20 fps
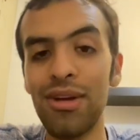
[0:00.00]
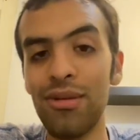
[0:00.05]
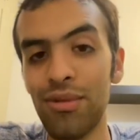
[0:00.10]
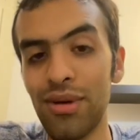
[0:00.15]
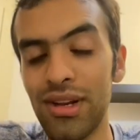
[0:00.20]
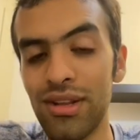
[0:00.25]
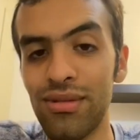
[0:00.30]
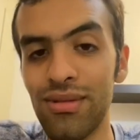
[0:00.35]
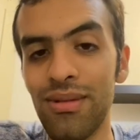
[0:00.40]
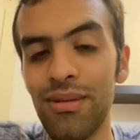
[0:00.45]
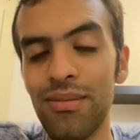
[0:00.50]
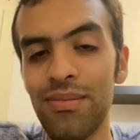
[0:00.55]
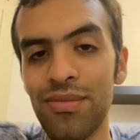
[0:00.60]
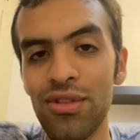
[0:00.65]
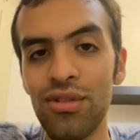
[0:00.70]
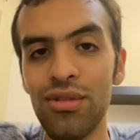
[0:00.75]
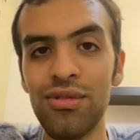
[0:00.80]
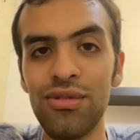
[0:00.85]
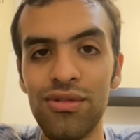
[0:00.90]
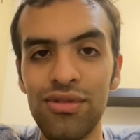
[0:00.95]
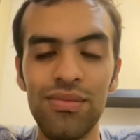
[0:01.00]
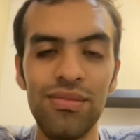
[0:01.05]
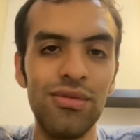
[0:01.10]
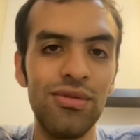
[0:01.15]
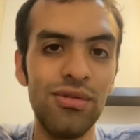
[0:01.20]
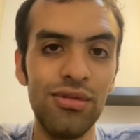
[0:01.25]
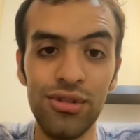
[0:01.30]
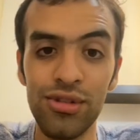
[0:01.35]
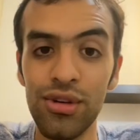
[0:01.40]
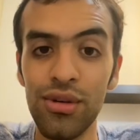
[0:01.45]
wanted to
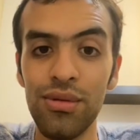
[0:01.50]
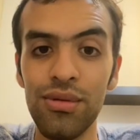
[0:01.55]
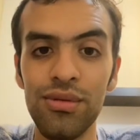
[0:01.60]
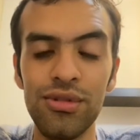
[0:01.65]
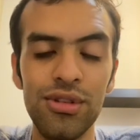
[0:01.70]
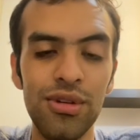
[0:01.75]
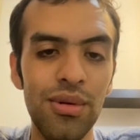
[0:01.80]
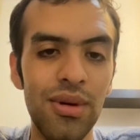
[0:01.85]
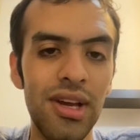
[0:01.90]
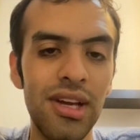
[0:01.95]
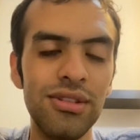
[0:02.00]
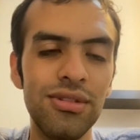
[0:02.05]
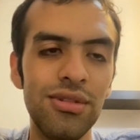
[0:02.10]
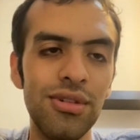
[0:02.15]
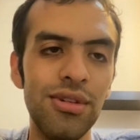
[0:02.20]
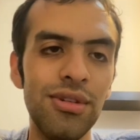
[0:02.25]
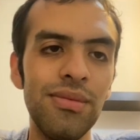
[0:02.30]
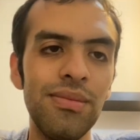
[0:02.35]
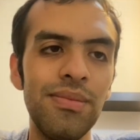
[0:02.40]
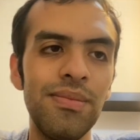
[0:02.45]
showcase to you.